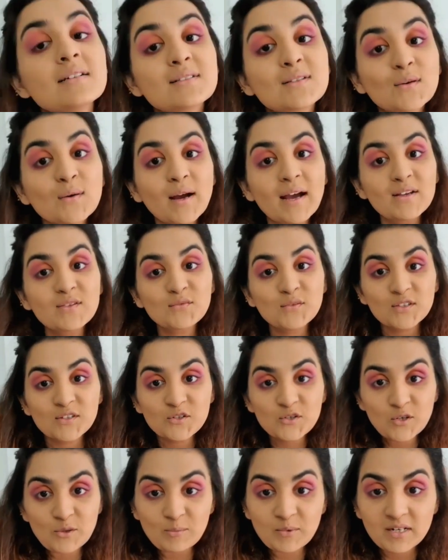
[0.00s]
So guys, for the
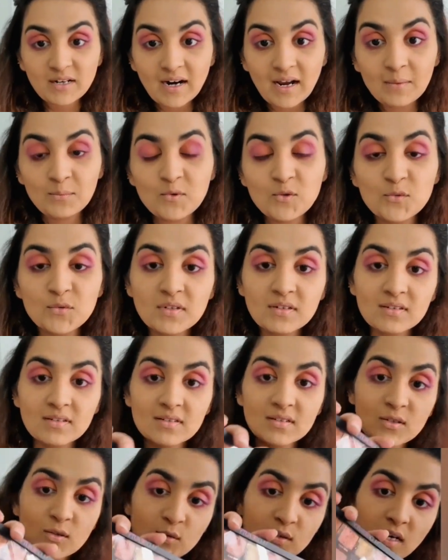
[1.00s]
shimmer, I'm using
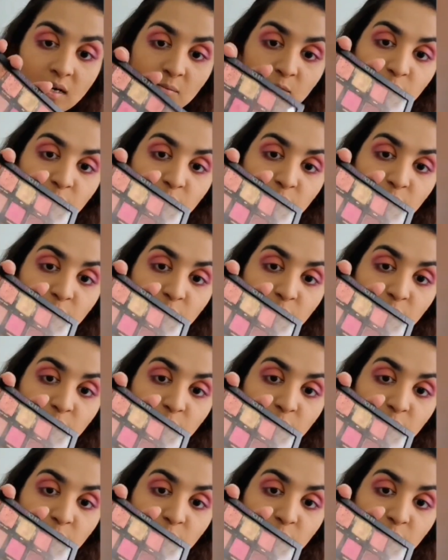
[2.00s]
this Huda